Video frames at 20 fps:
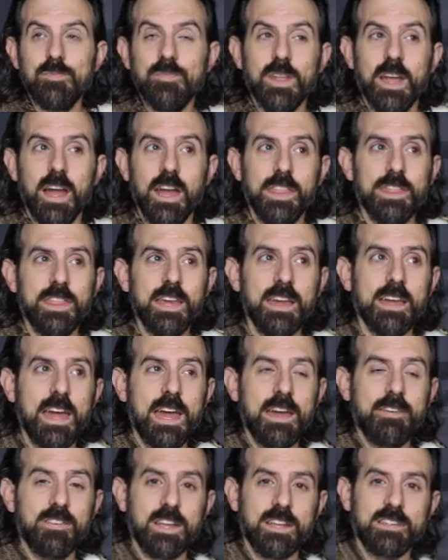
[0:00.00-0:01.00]
I think I
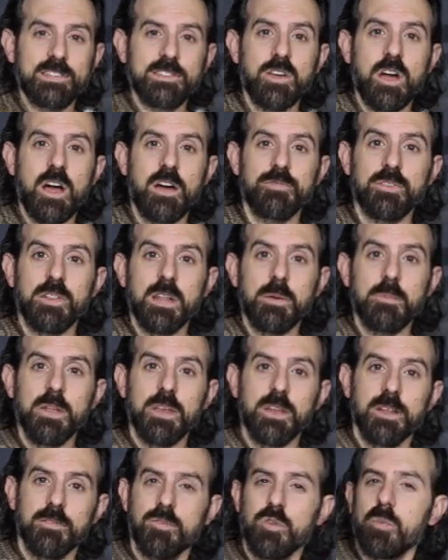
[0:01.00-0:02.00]
have like a soft
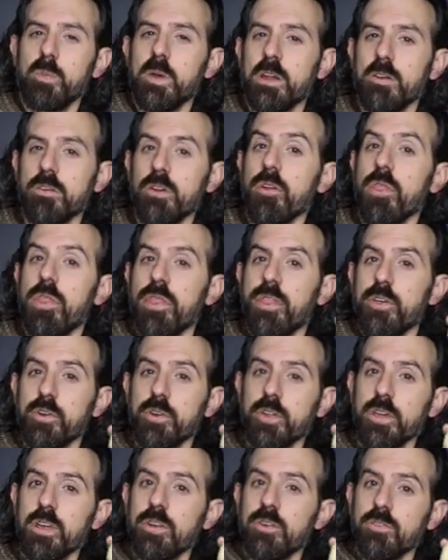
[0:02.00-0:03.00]
limit of there being around
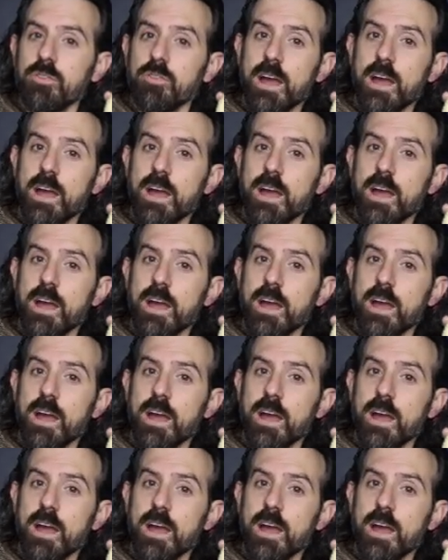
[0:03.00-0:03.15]
30